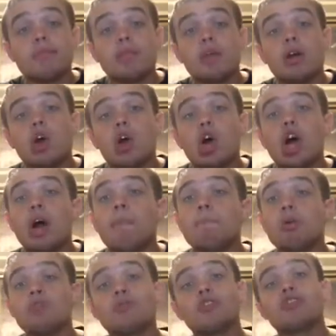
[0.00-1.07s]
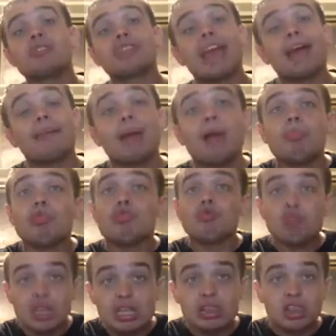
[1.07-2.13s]
the Marvel vs. Capcom
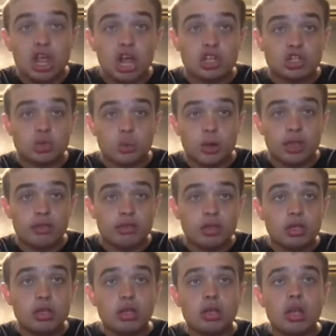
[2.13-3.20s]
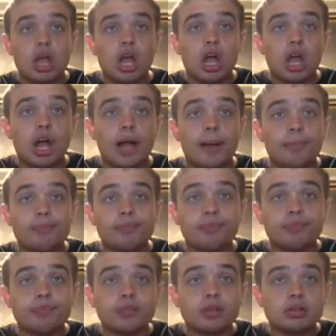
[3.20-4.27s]
3 launched with. And